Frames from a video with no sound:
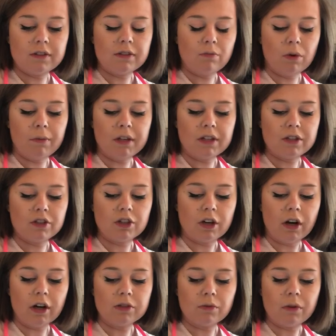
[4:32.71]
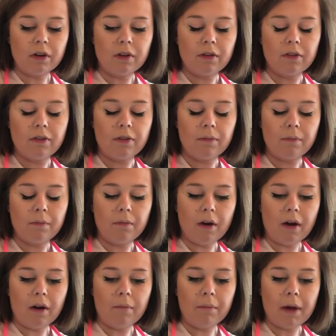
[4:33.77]
will be discharged with
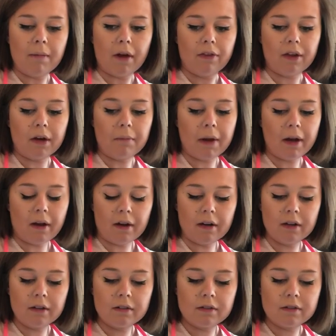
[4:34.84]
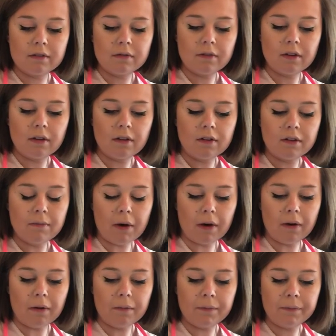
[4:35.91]
by mouth antibiotics
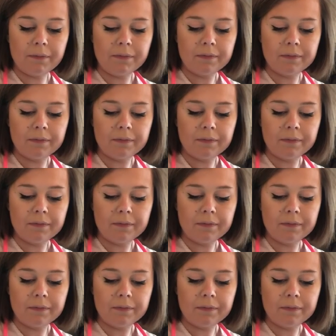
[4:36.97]
tomorrow.